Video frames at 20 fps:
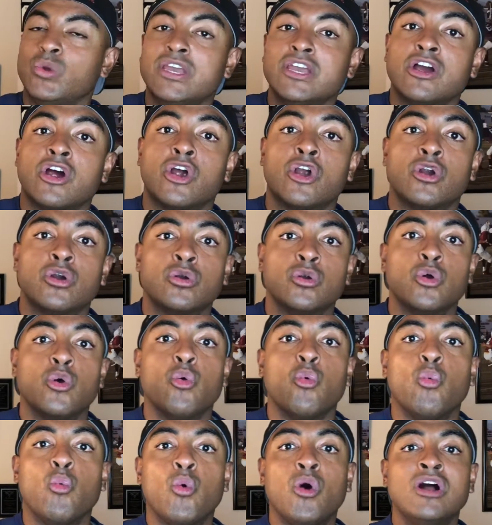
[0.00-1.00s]
we are
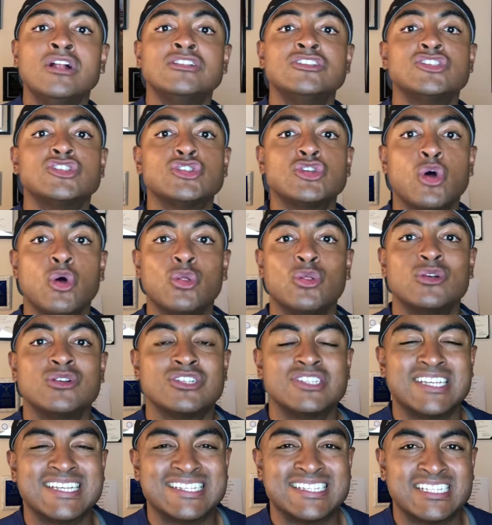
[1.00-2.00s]
one solar
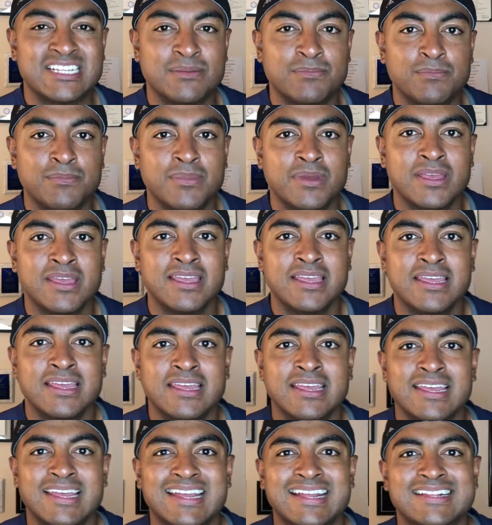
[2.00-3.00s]
system
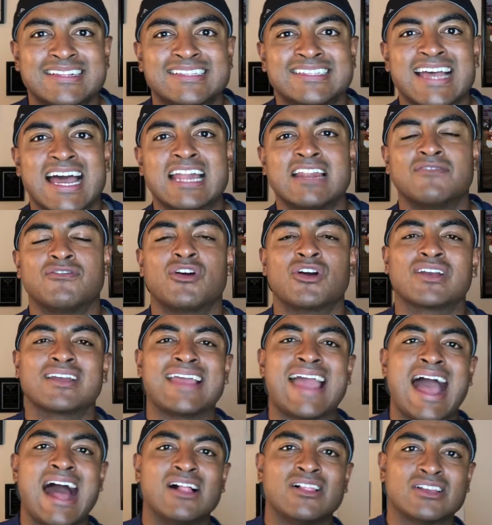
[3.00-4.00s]
inside of our
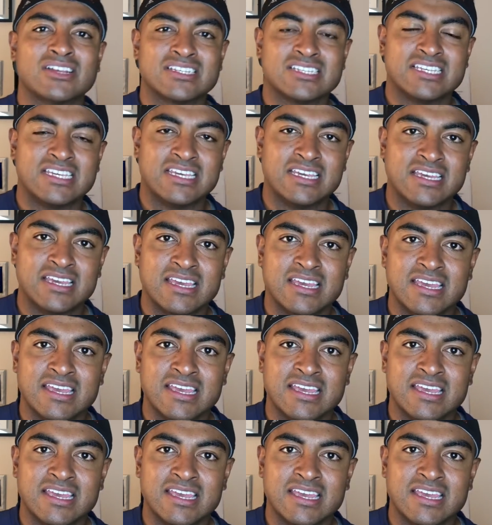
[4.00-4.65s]
galaxy.